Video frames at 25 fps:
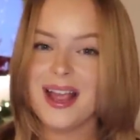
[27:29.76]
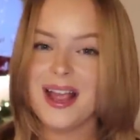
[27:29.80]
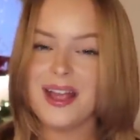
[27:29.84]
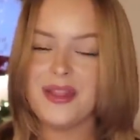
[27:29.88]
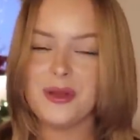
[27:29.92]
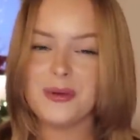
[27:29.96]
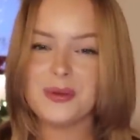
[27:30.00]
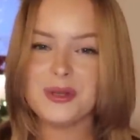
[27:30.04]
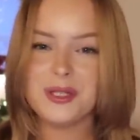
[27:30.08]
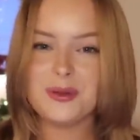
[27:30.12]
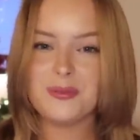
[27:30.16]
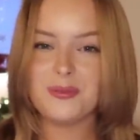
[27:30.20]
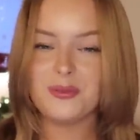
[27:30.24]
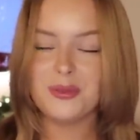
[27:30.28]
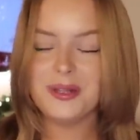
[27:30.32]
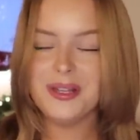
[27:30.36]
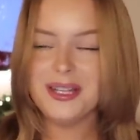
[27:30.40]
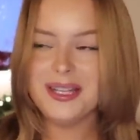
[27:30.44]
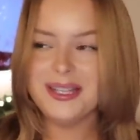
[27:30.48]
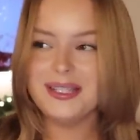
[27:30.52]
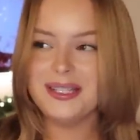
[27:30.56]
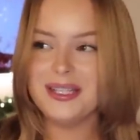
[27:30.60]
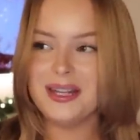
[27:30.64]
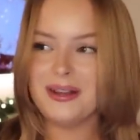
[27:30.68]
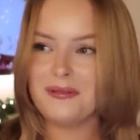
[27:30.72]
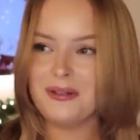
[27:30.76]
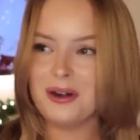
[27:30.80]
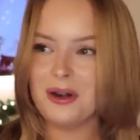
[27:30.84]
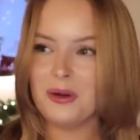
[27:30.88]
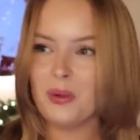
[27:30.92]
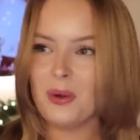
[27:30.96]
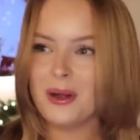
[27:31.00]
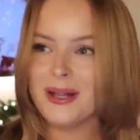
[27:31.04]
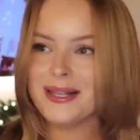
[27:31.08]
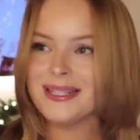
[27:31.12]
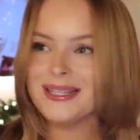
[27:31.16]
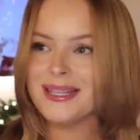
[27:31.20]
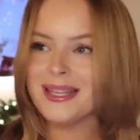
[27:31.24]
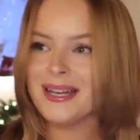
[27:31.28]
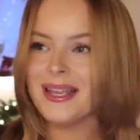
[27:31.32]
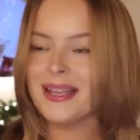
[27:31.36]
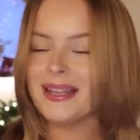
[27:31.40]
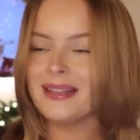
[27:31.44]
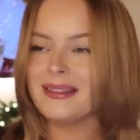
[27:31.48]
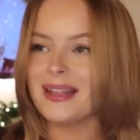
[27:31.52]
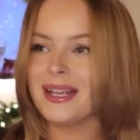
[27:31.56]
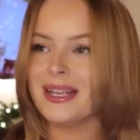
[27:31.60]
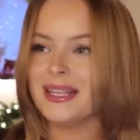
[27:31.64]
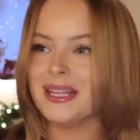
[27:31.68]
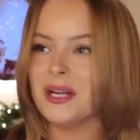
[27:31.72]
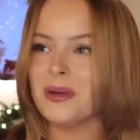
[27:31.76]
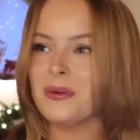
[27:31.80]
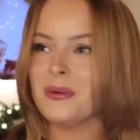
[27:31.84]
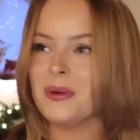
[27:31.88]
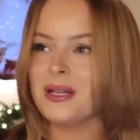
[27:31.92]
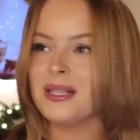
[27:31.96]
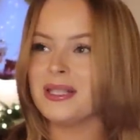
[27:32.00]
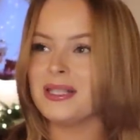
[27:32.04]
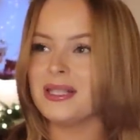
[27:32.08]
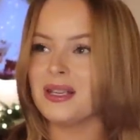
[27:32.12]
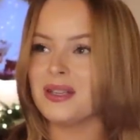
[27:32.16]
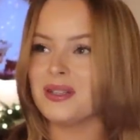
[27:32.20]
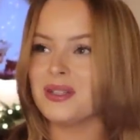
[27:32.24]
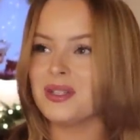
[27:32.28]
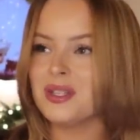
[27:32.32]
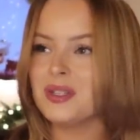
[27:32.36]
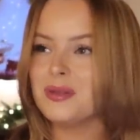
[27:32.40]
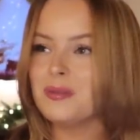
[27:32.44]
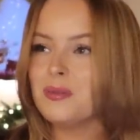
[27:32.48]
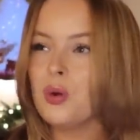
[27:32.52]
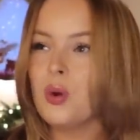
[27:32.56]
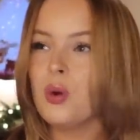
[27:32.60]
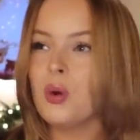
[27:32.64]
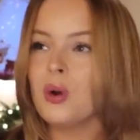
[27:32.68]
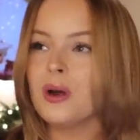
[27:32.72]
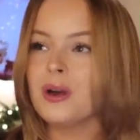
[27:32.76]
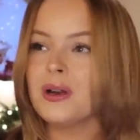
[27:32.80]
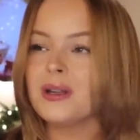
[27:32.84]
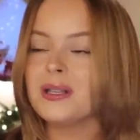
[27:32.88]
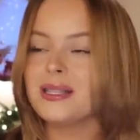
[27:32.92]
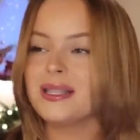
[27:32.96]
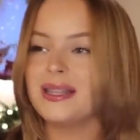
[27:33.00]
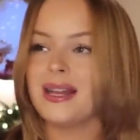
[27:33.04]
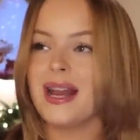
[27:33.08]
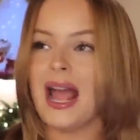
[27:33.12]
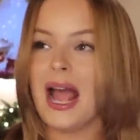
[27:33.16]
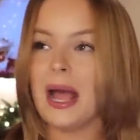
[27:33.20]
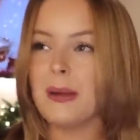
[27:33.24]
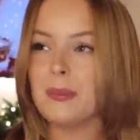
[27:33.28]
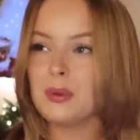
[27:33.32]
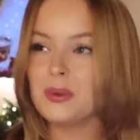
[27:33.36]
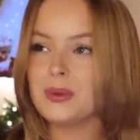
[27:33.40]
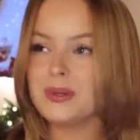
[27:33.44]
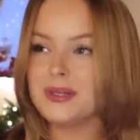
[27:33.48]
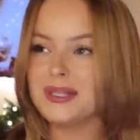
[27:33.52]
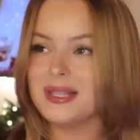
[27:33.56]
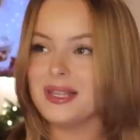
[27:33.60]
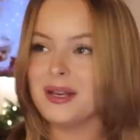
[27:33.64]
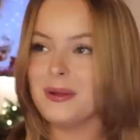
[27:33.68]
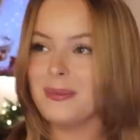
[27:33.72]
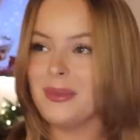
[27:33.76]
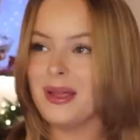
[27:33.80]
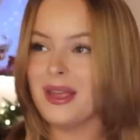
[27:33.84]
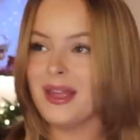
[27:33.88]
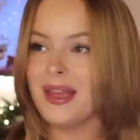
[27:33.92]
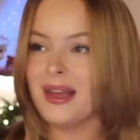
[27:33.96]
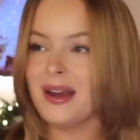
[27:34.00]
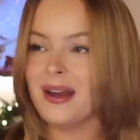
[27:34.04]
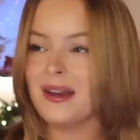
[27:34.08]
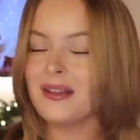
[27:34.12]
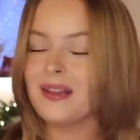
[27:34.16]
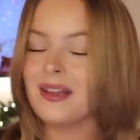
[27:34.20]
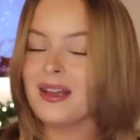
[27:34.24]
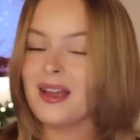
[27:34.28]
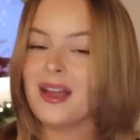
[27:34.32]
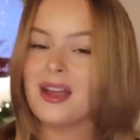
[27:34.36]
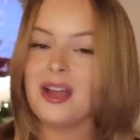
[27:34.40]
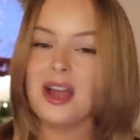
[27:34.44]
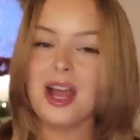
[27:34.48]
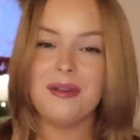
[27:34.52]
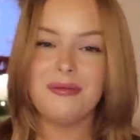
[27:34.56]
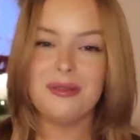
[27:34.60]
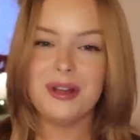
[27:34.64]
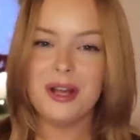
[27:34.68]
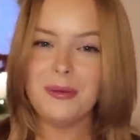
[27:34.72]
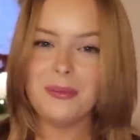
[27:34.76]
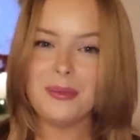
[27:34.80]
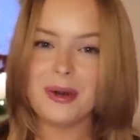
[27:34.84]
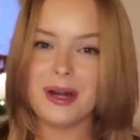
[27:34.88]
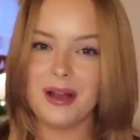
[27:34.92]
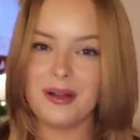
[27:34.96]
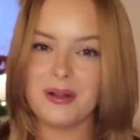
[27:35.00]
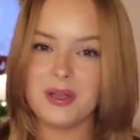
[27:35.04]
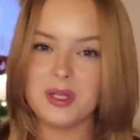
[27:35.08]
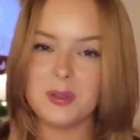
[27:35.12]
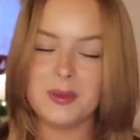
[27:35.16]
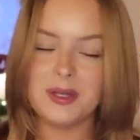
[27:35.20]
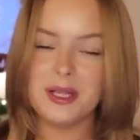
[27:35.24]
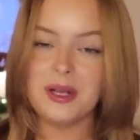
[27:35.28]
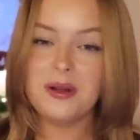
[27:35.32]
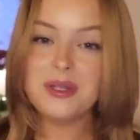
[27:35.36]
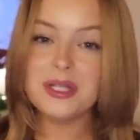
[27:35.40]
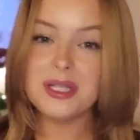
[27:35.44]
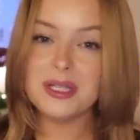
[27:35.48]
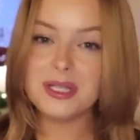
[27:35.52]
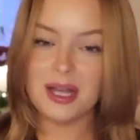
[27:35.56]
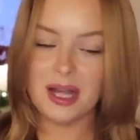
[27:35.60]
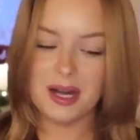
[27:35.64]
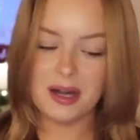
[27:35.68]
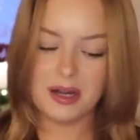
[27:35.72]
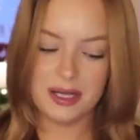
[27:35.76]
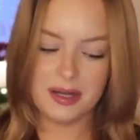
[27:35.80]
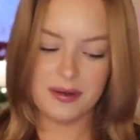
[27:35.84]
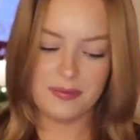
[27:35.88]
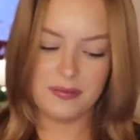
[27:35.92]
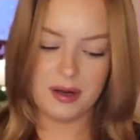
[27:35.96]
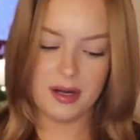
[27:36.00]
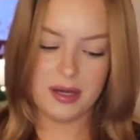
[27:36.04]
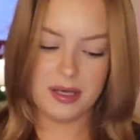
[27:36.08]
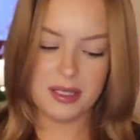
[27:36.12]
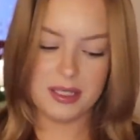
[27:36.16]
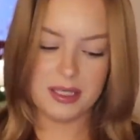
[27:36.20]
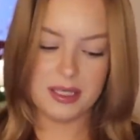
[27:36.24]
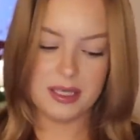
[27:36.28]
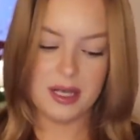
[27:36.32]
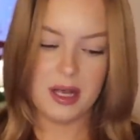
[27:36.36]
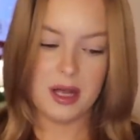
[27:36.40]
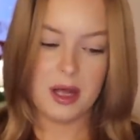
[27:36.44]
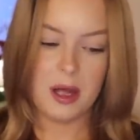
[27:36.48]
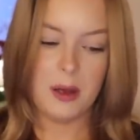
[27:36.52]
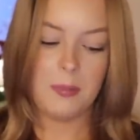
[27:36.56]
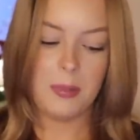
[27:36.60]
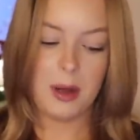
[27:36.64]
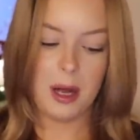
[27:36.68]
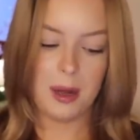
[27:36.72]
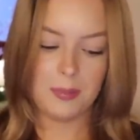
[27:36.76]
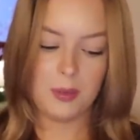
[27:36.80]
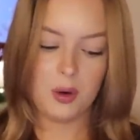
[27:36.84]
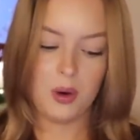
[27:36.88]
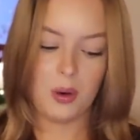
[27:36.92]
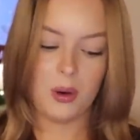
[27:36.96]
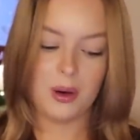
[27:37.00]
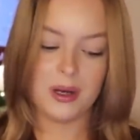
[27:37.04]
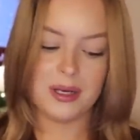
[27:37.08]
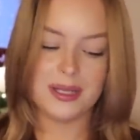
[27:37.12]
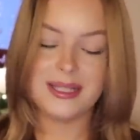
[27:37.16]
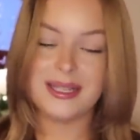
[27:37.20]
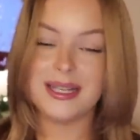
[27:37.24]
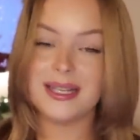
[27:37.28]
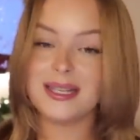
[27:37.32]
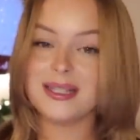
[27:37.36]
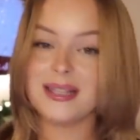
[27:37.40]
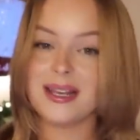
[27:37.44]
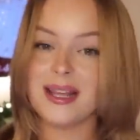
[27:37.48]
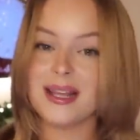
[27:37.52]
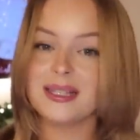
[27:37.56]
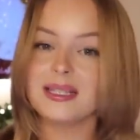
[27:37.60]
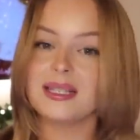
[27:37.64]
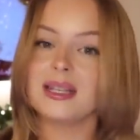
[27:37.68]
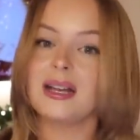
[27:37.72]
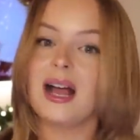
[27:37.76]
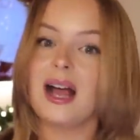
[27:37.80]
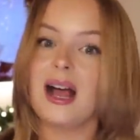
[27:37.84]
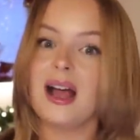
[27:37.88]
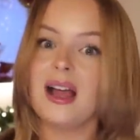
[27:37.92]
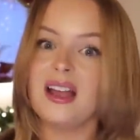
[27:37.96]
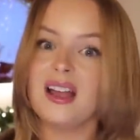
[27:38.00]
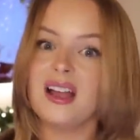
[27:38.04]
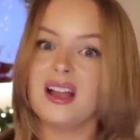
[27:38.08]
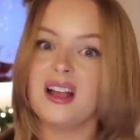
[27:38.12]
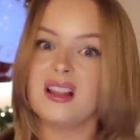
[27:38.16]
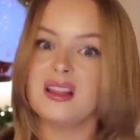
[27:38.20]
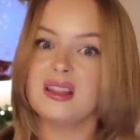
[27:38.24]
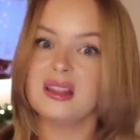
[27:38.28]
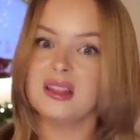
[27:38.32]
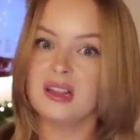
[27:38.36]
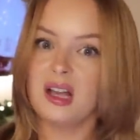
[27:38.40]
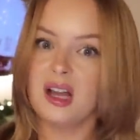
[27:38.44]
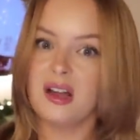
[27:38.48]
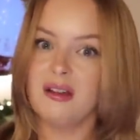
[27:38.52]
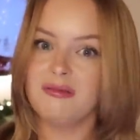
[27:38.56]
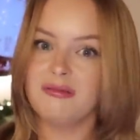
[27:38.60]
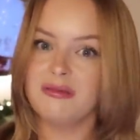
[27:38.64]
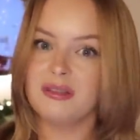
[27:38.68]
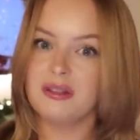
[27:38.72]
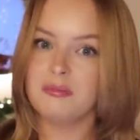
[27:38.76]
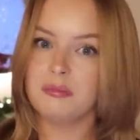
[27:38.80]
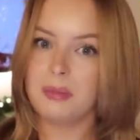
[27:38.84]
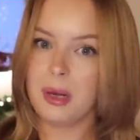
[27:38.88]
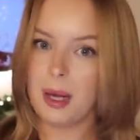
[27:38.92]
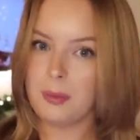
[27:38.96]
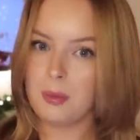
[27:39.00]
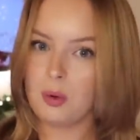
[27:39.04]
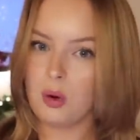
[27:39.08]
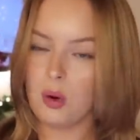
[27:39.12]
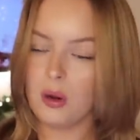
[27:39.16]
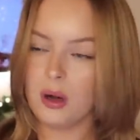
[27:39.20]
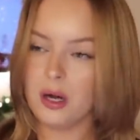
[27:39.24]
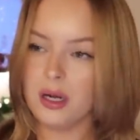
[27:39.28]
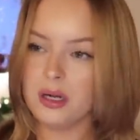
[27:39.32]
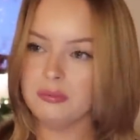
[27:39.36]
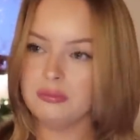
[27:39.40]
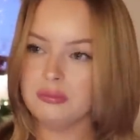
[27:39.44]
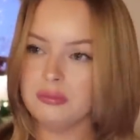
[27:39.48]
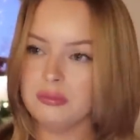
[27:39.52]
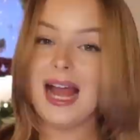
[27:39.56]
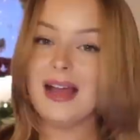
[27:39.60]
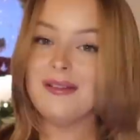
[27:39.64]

and there were some really different ones in it, like there was a s'mores, an apple cinnamon, I forget what else, but there was a ton of different popcorn seasonings, and I love popcorn.